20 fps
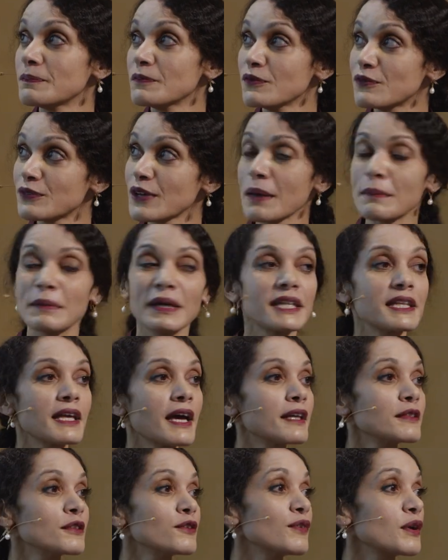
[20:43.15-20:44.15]
famine
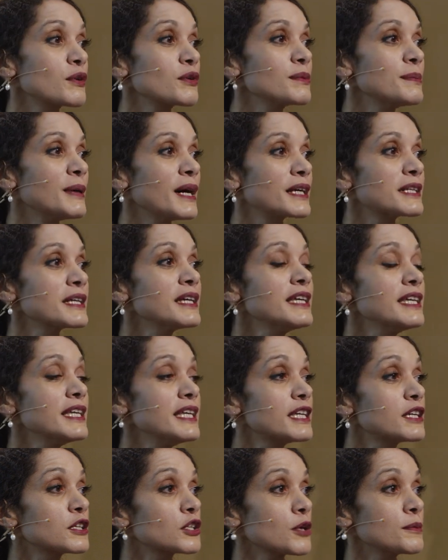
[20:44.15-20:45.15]
and the very bad
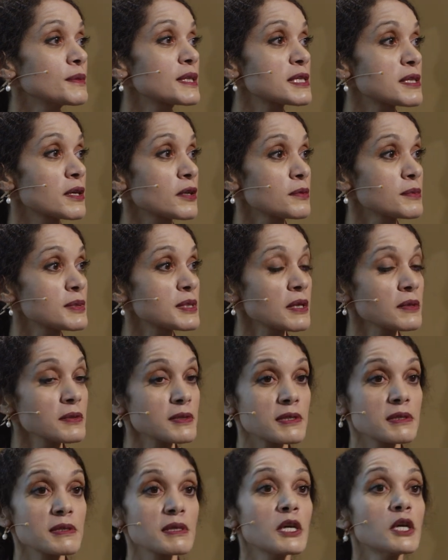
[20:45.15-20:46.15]
economic
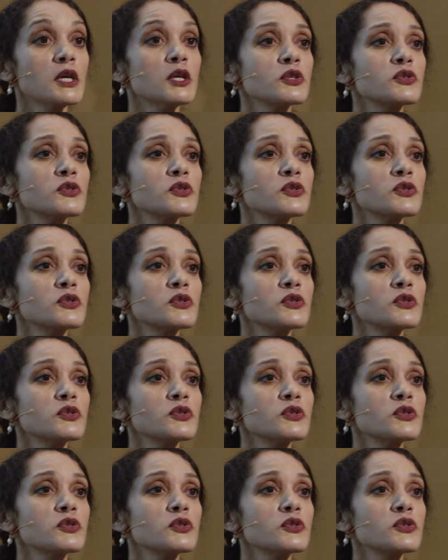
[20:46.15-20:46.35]
circumstances